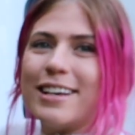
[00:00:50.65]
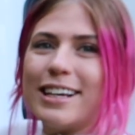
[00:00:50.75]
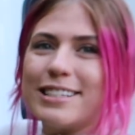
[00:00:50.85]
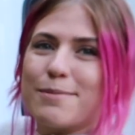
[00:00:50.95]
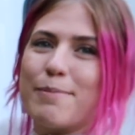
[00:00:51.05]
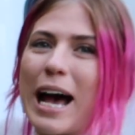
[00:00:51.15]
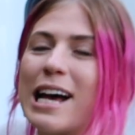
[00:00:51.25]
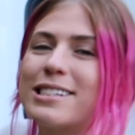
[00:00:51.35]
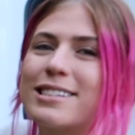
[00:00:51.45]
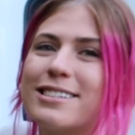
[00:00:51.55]
is a
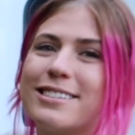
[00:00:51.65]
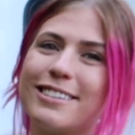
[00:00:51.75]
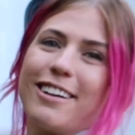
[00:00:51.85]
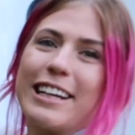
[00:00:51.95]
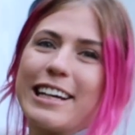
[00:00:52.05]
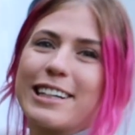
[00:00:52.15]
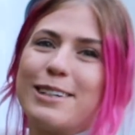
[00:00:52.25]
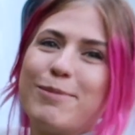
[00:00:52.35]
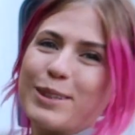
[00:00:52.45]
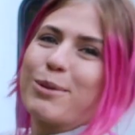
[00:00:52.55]
mess. Not Nick,
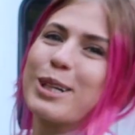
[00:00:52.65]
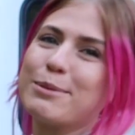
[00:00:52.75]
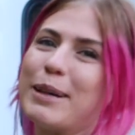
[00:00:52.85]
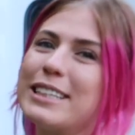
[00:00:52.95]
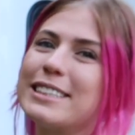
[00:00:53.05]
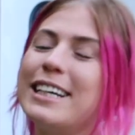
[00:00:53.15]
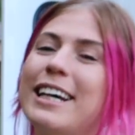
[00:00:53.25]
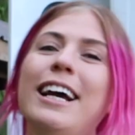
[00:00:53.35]
but the workspace.